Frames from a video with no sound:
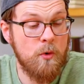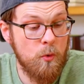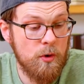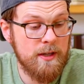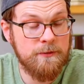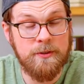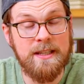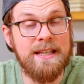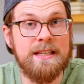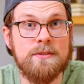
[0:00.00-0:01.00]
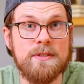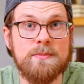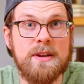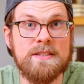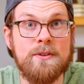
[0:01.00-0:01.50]
or if you're getting into
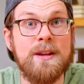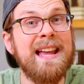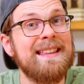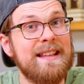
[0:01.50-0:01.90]
espresso, then